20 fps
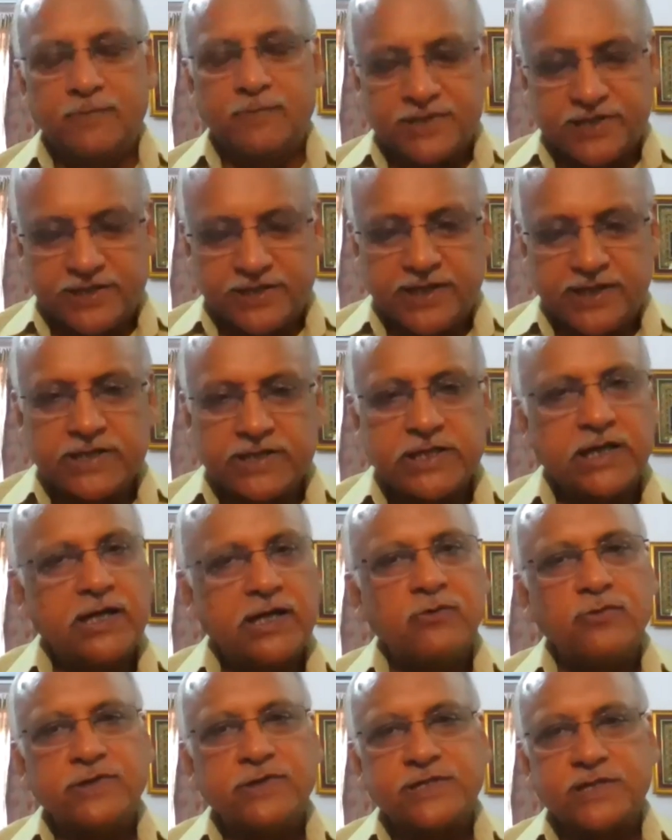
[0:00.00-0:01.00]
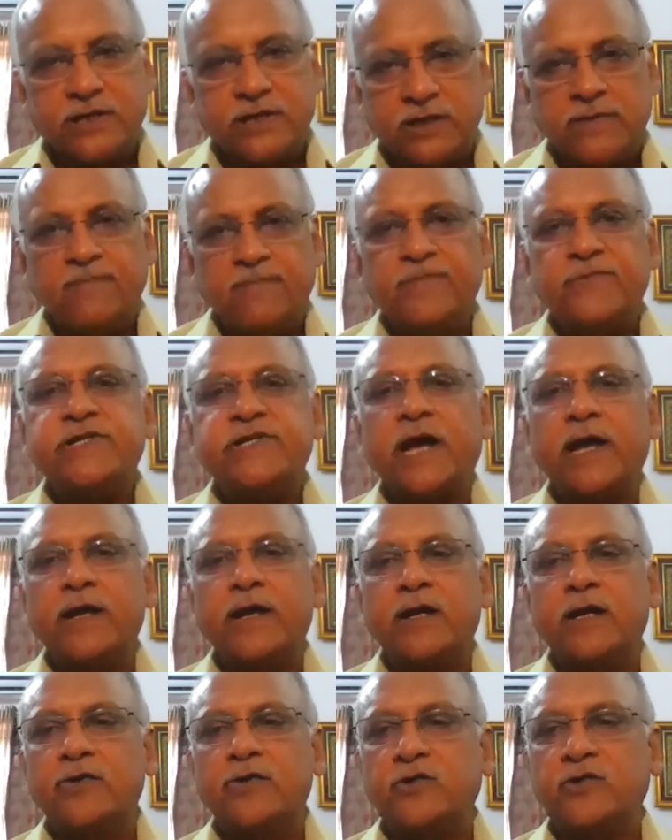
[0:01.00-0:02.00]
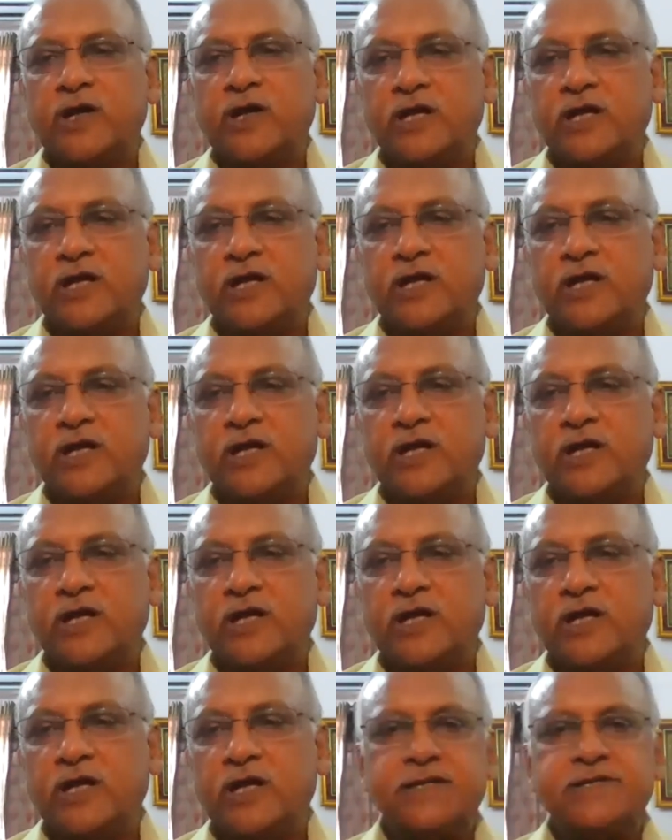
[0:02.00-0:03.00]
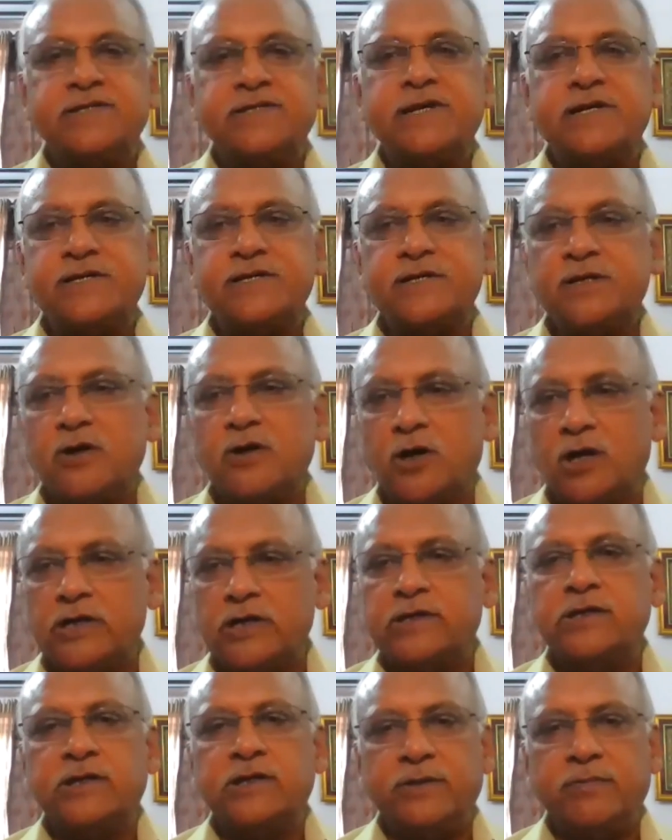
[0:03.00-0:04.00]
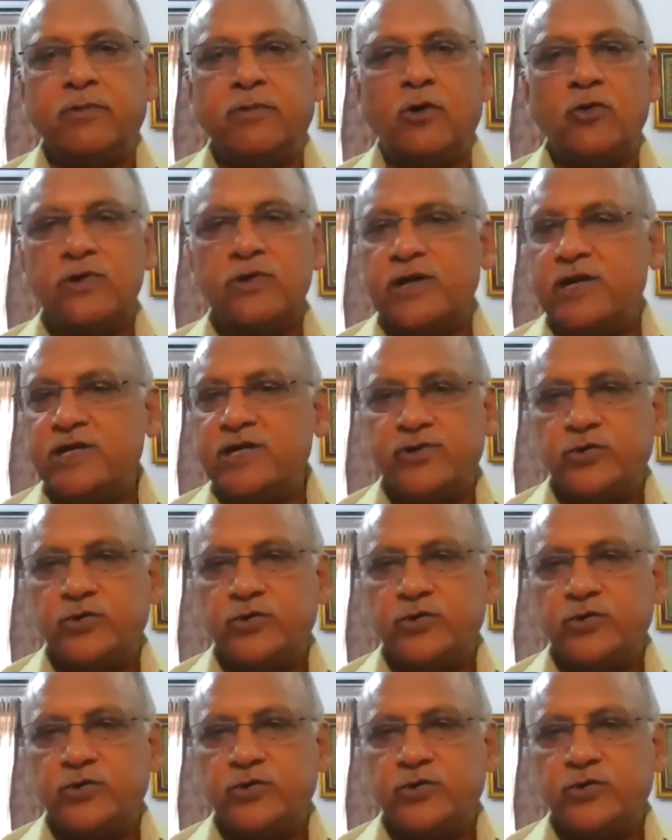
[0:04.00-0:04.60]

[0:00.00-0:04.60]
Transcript: Mr. Jaishankar was in China to explain that this doesn't alter the boundary